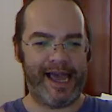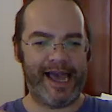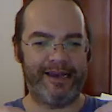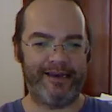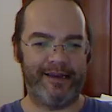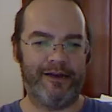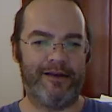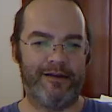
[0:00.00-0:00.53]

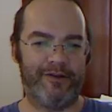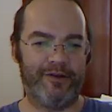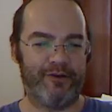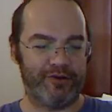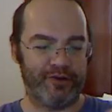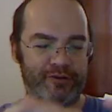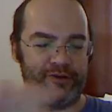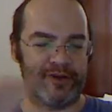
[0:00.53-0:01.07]
and or
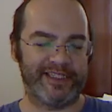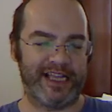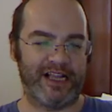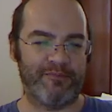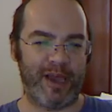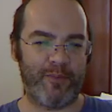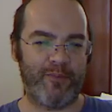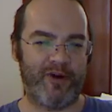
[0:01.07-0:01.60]
through the cell
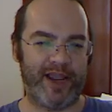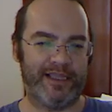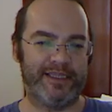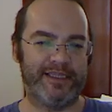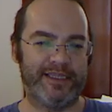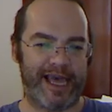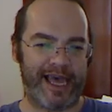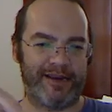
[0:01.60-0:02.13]

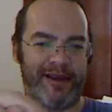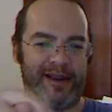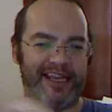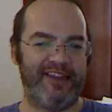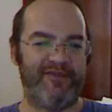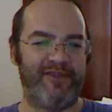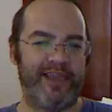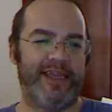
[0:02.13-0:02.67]
membranes and are
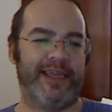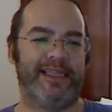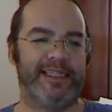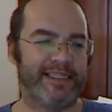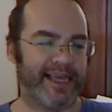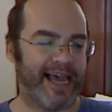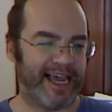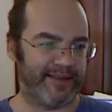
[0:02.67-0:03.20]
living
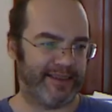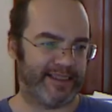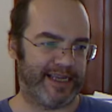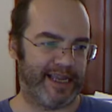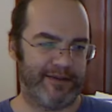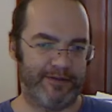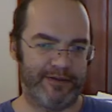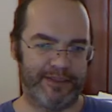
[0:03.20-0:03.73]
inside the
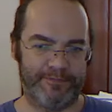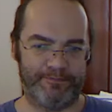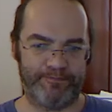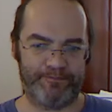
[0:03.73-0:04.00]
cells.